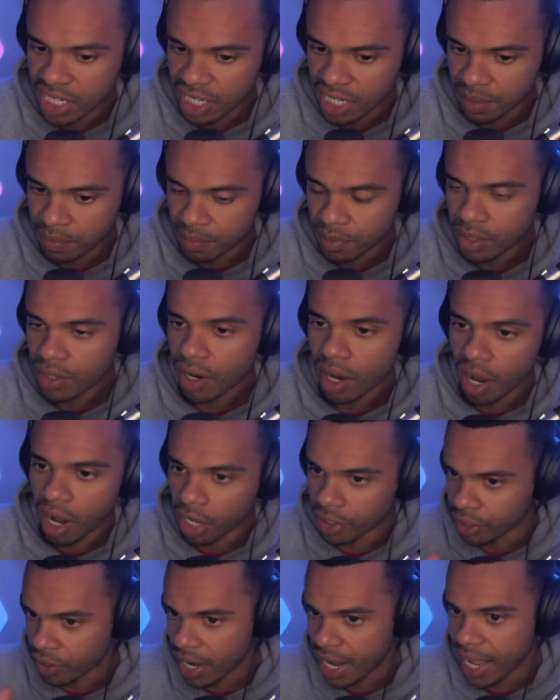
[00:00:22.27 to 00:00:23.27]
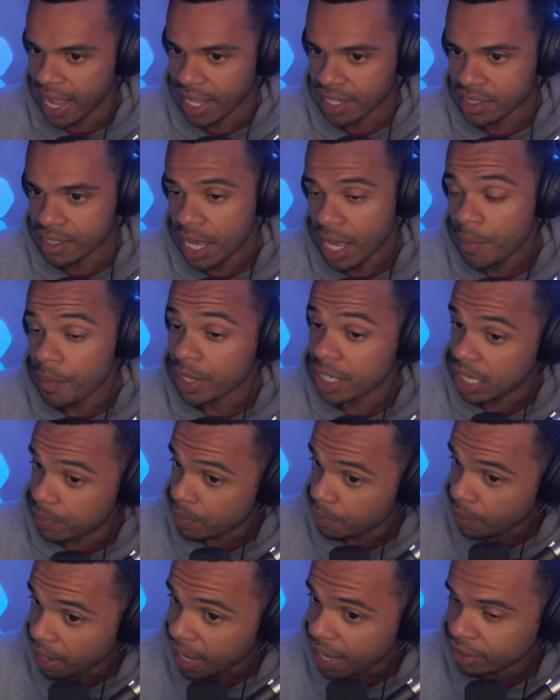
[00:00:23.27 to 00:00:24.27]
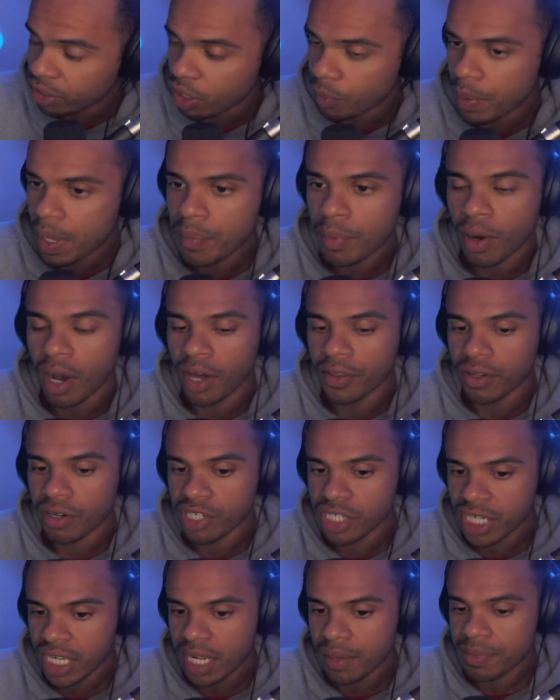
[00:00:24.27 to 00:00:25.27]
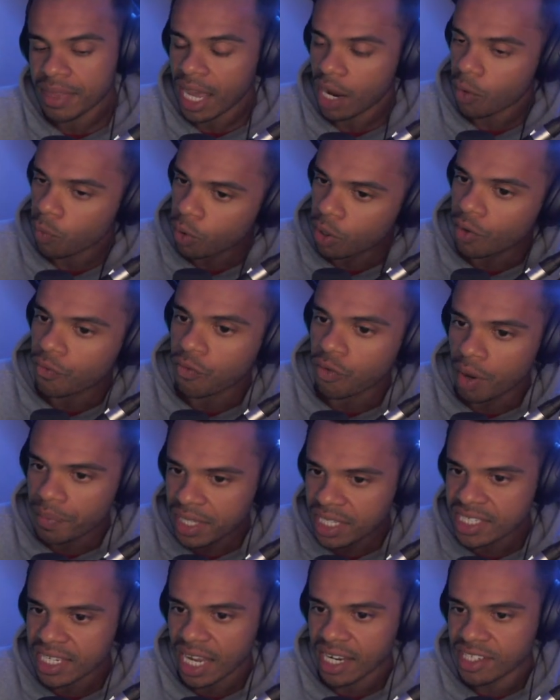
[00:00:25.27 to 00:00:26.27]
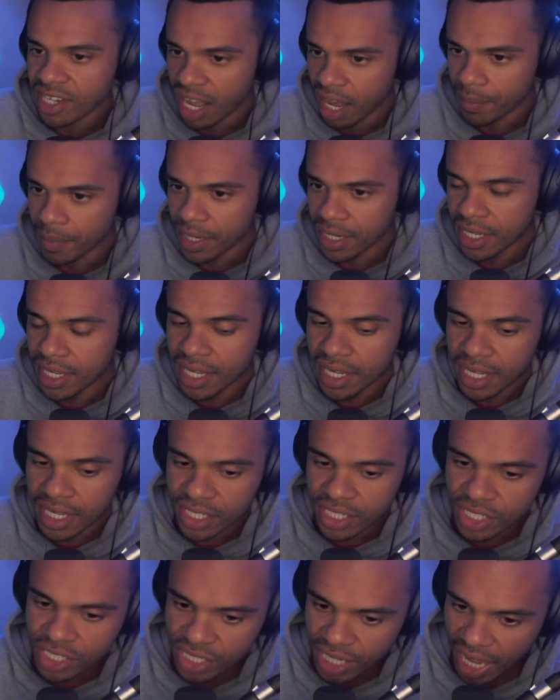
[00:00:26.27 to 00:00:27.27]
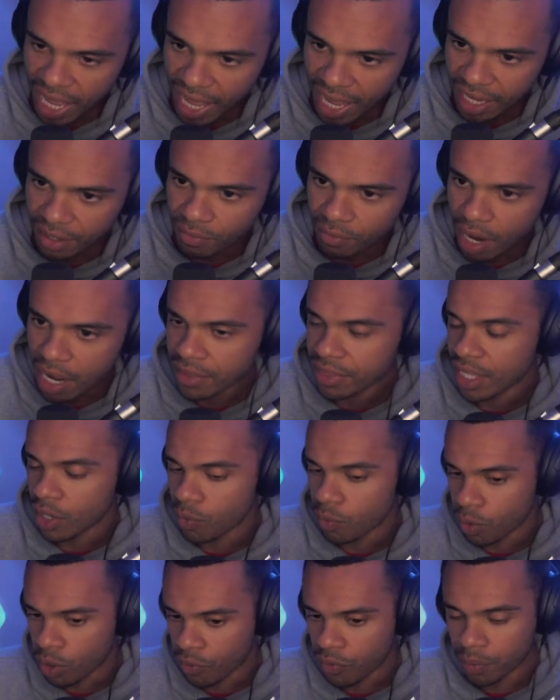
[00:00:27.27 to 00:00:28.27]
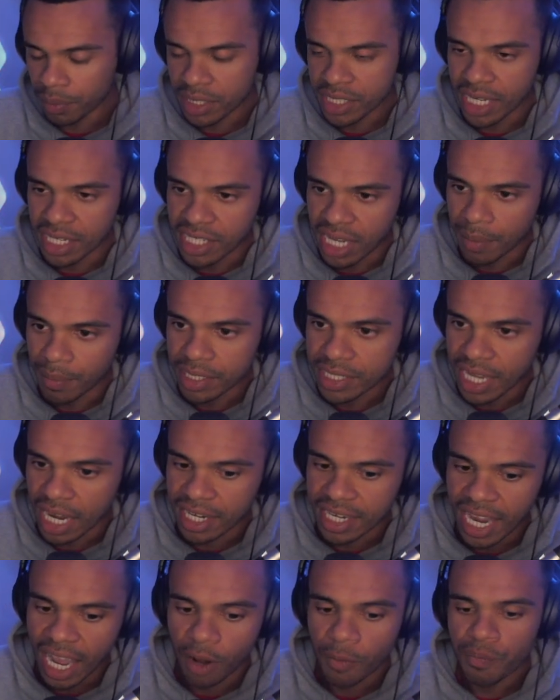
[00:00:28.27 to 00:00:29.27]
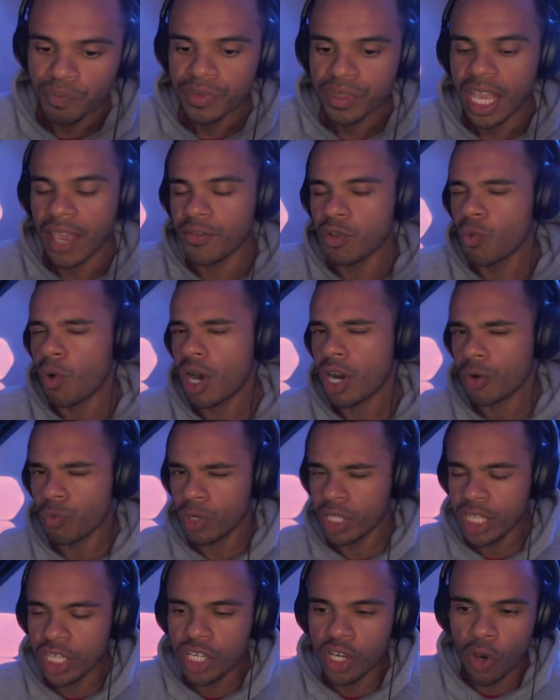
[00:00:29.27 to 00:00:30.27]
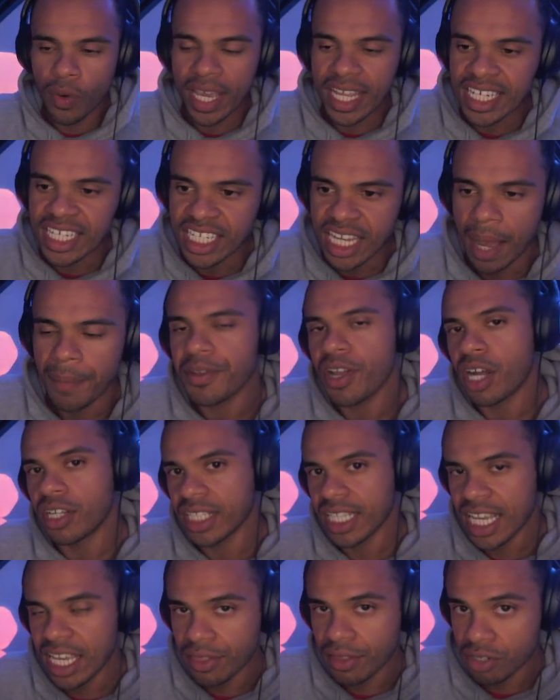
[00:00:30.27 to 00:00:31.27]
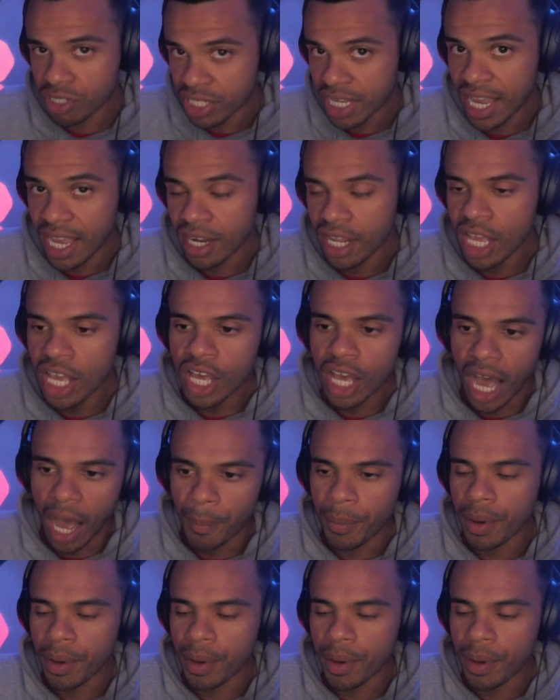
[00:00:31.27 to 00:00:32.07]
team on their hands. But keep in mind, there are people on their team that were from the Saitama side, right? They were from the Saitama side. Now, if you want to really go in depth on the EtherScan,